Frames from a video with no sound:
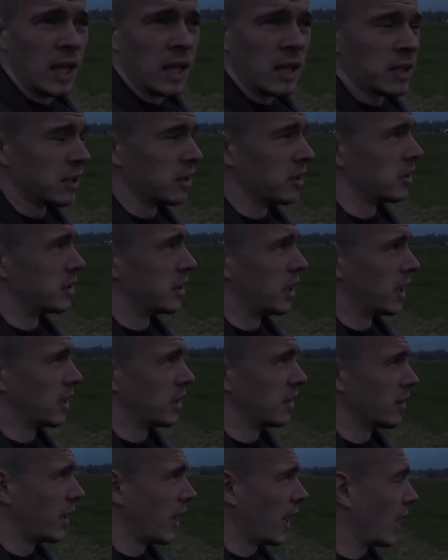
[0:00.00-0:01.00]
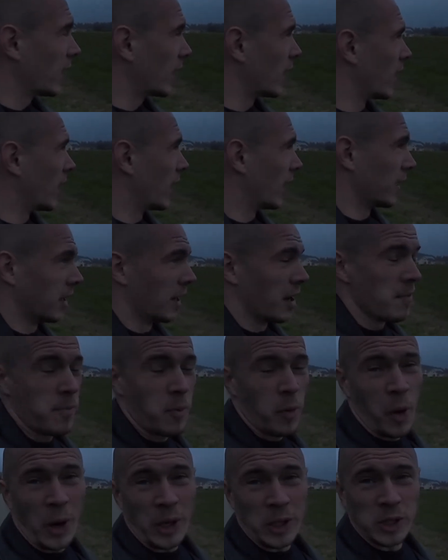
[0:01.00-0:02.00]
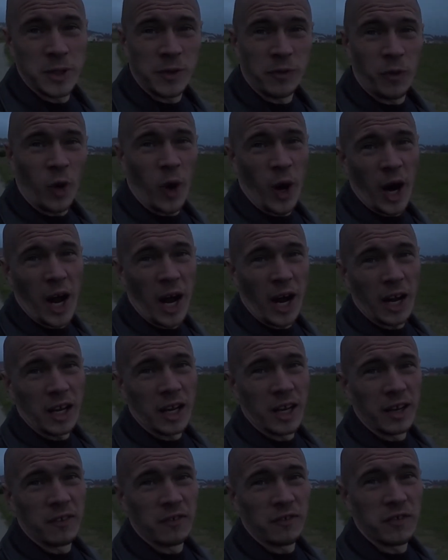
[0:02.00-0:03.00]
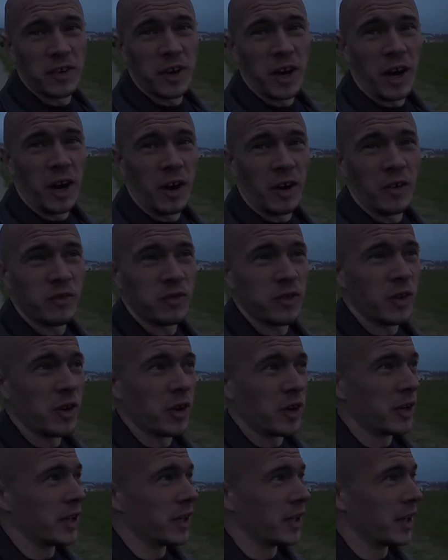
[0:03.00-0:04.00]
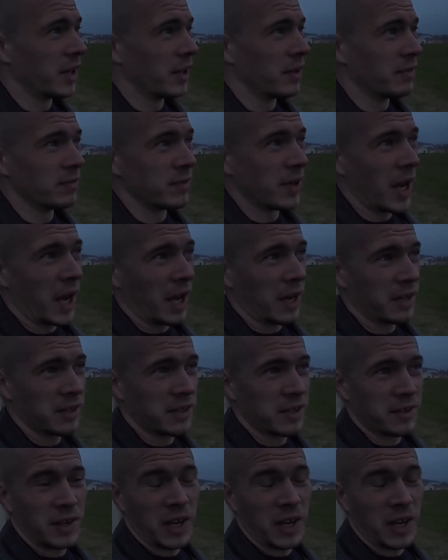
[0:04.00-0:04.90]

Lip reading: so that you get an impression where I live now for the next